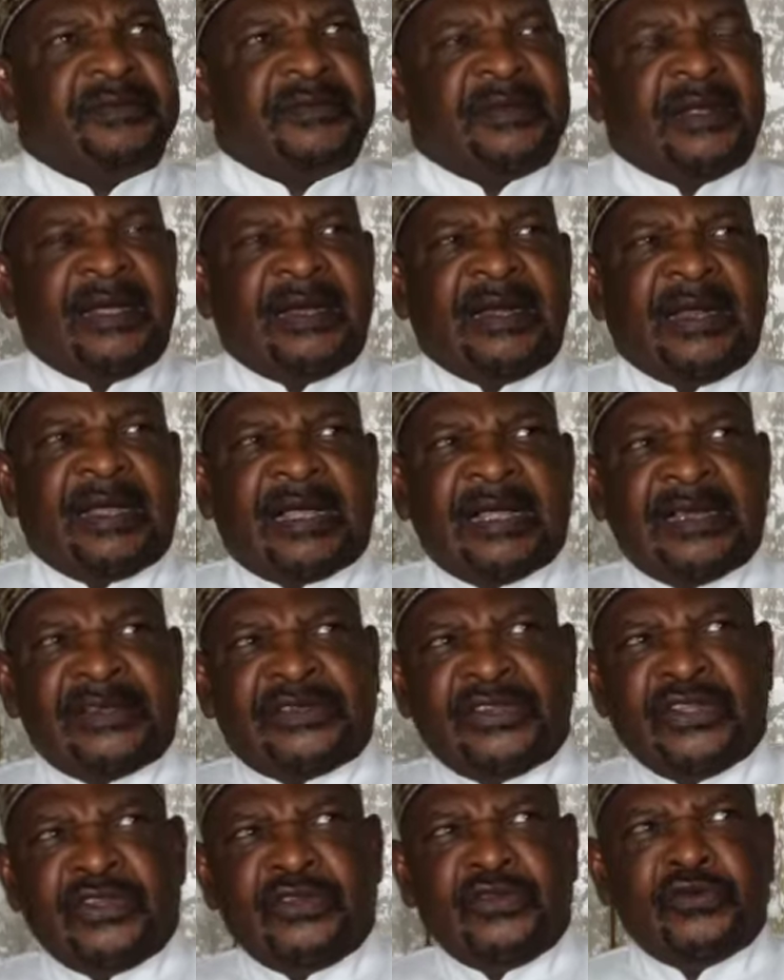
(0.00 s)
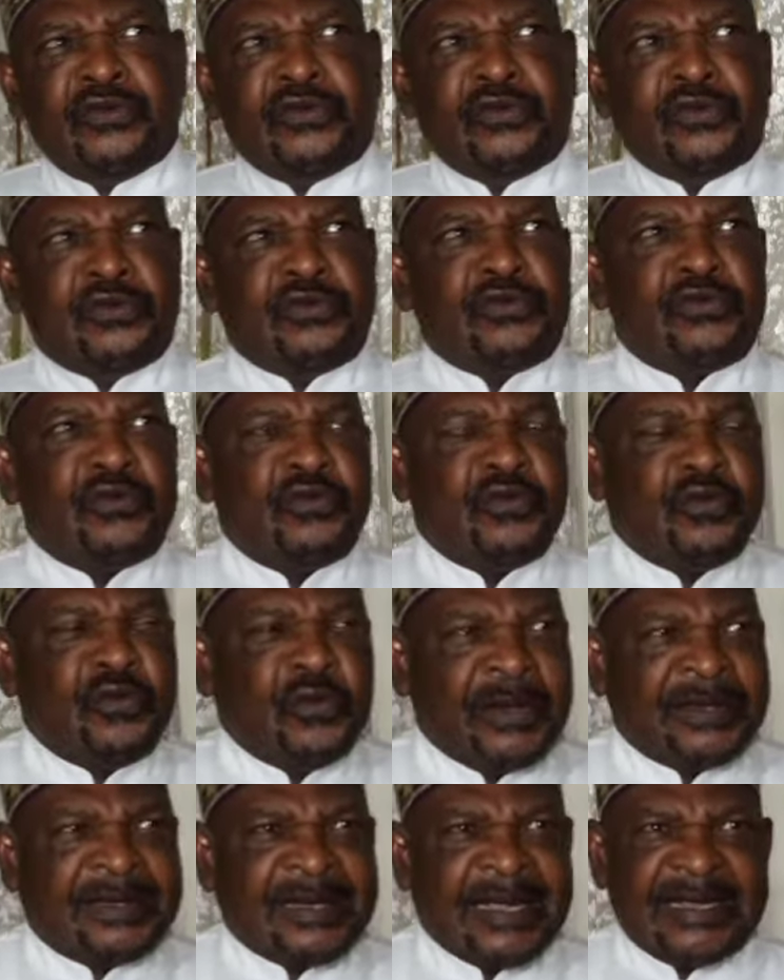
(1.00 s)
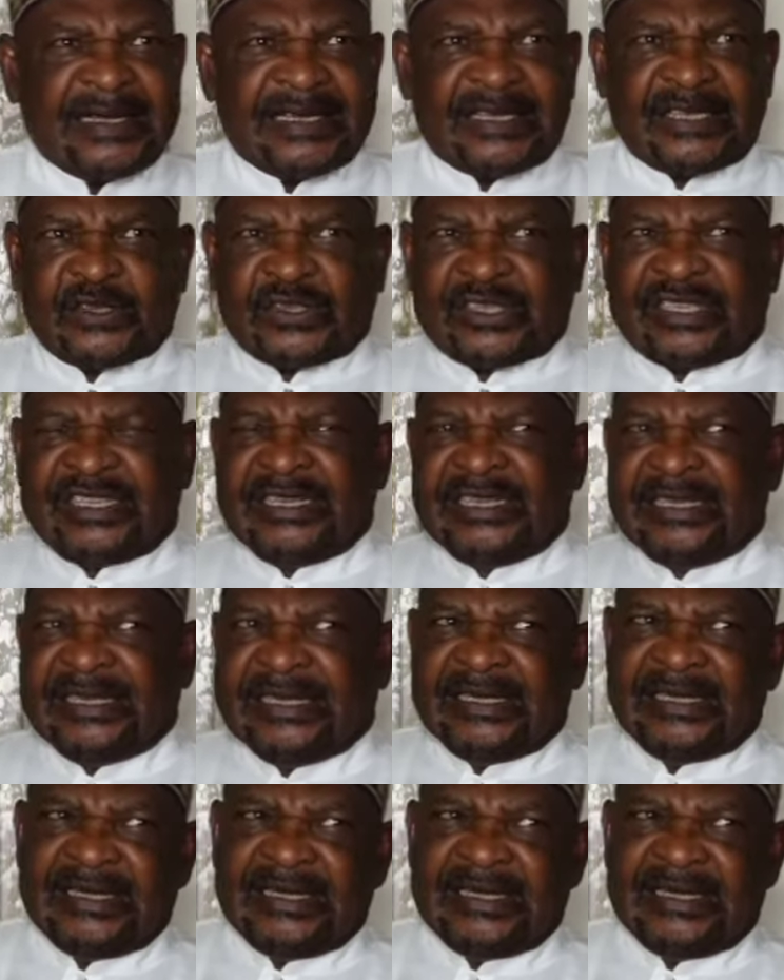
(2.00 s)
And I can tell you what I see